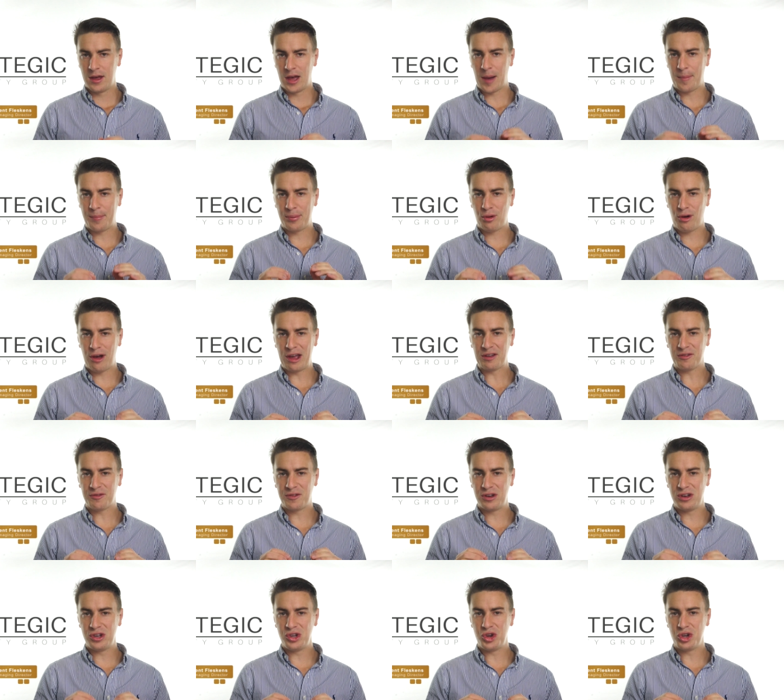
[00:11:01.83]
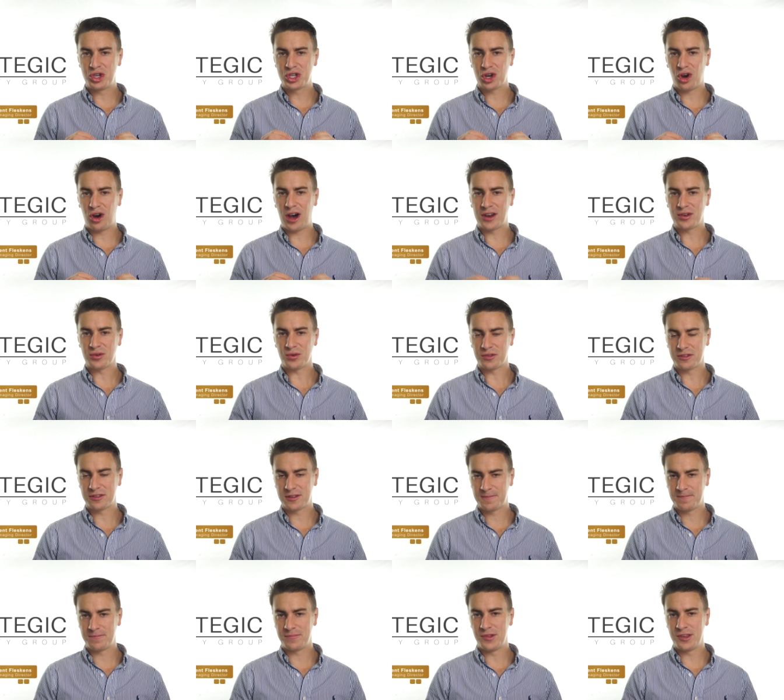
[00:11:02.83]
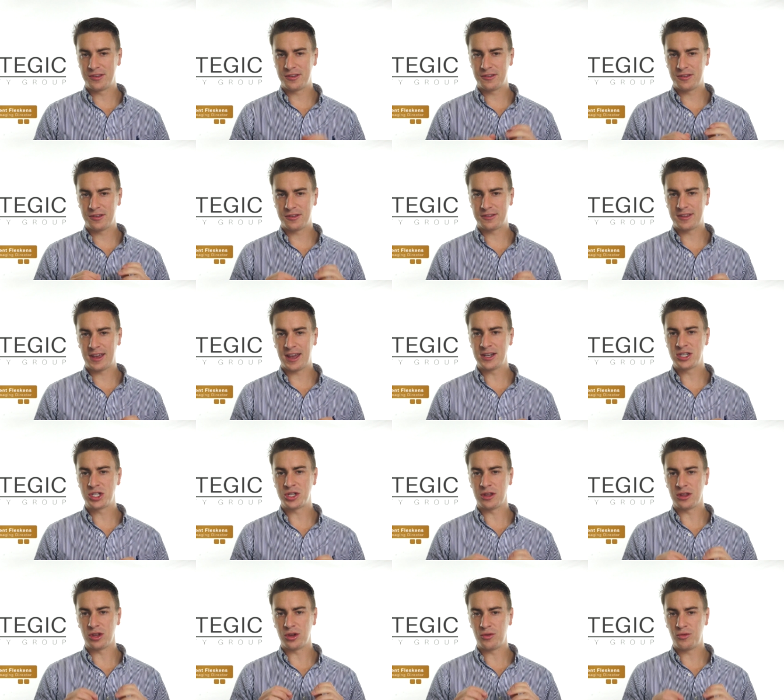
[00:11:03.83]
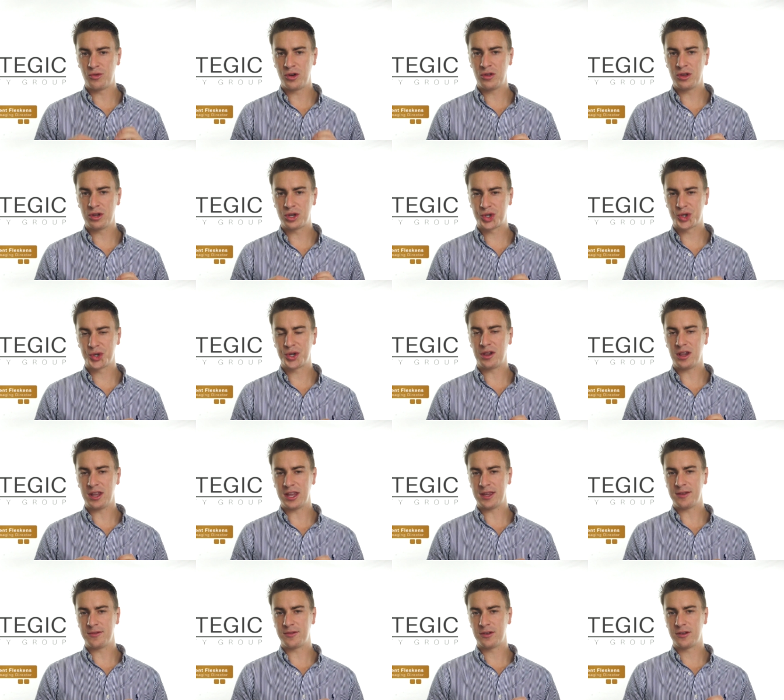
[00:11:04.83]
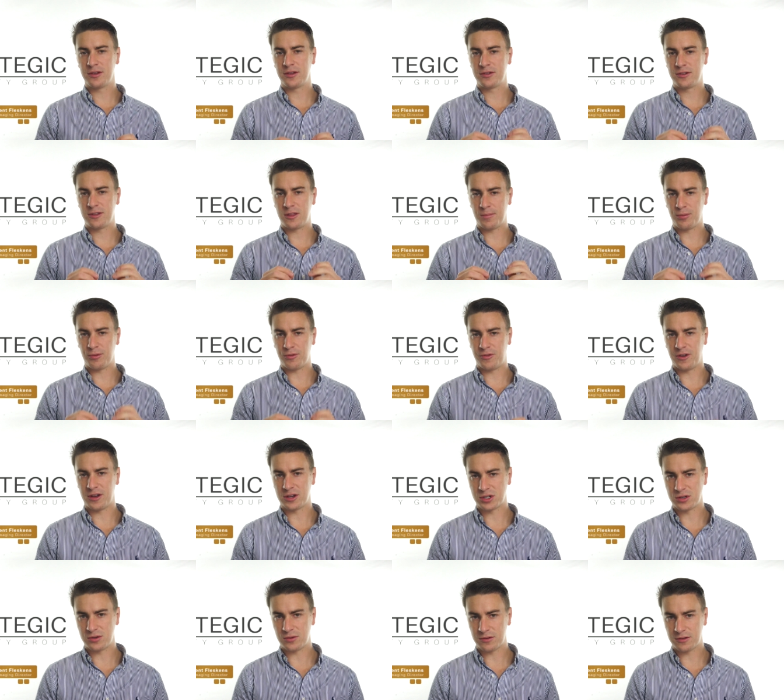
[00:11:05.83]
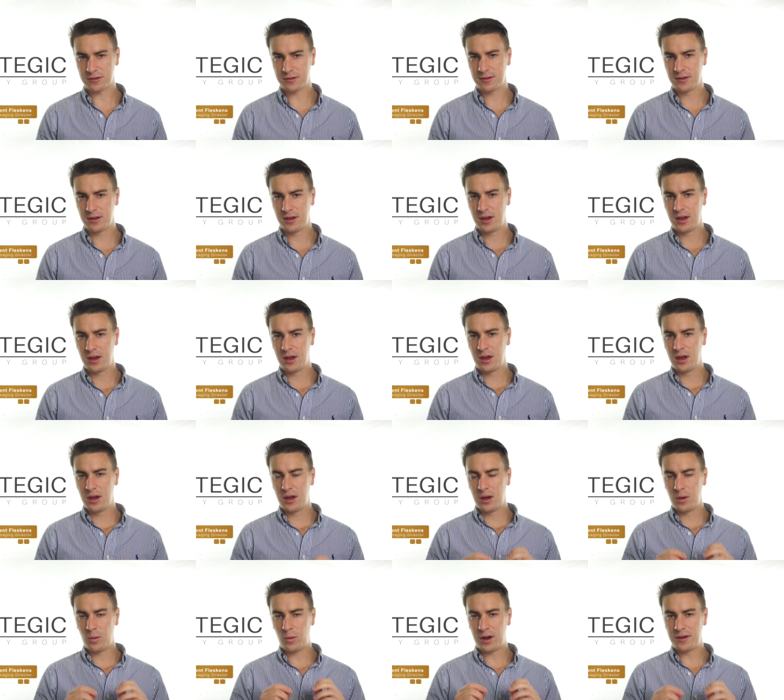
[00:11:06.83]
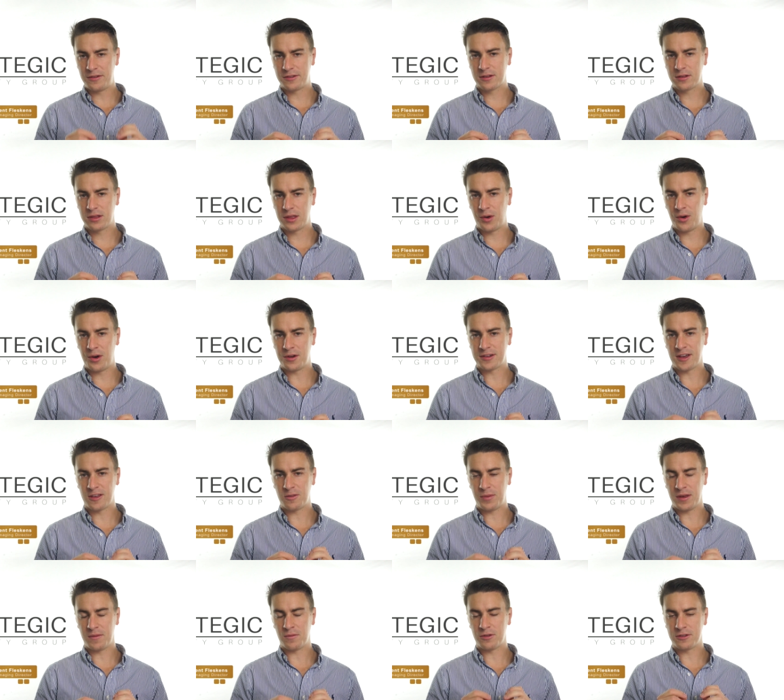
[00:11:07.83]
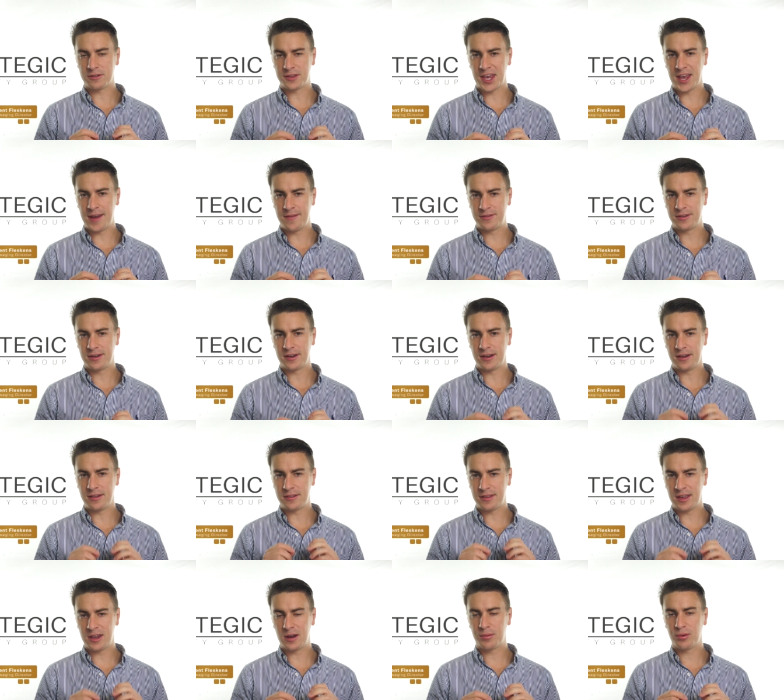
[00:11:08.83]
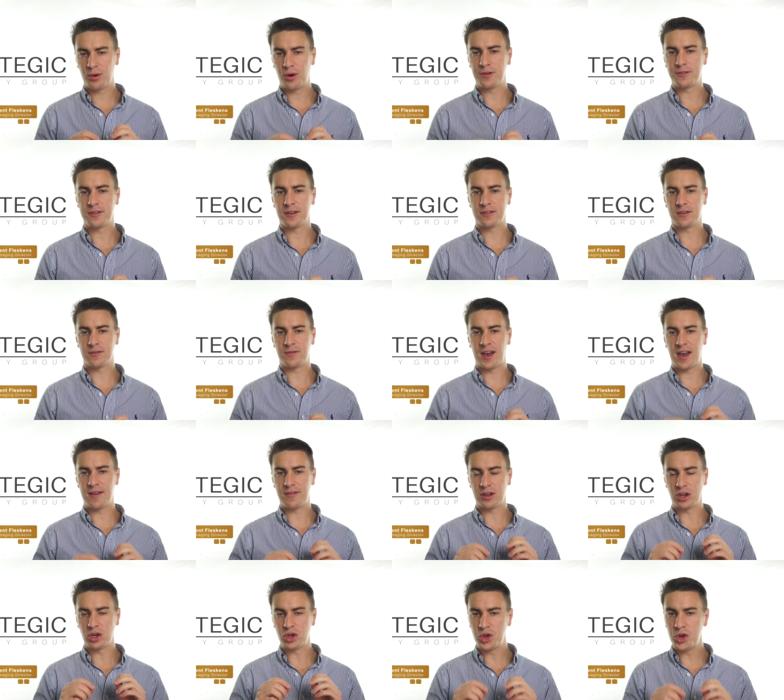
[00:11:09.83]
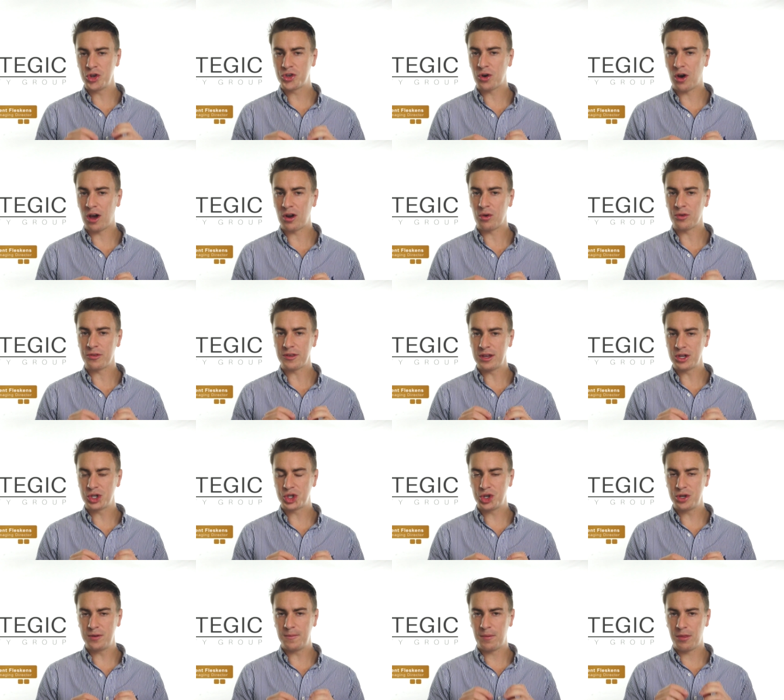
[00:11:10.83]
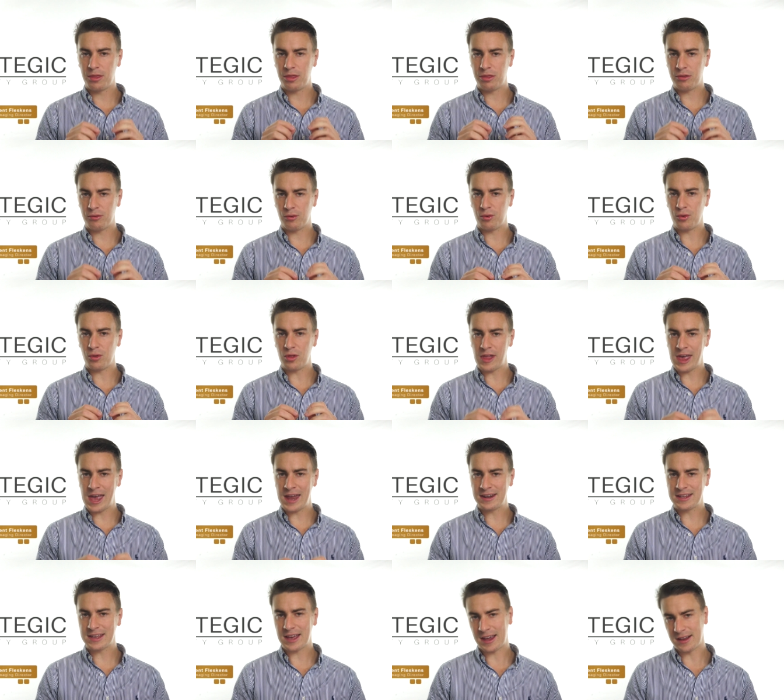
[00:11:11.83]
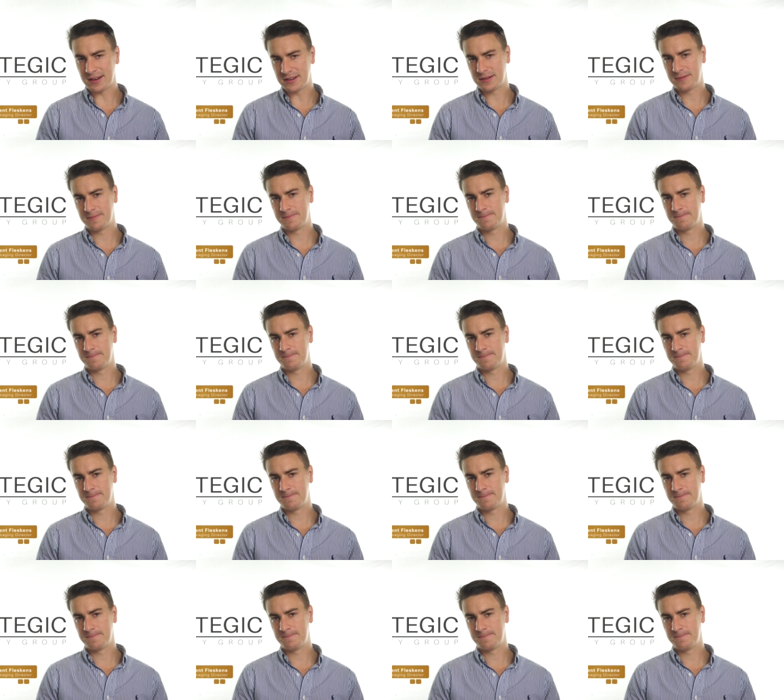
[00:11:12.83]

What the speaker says: Applying for new titles. This is the stage that you really should leave to the professionals. Once clearance has been received, it is then a process of having new titles issued through Landgate.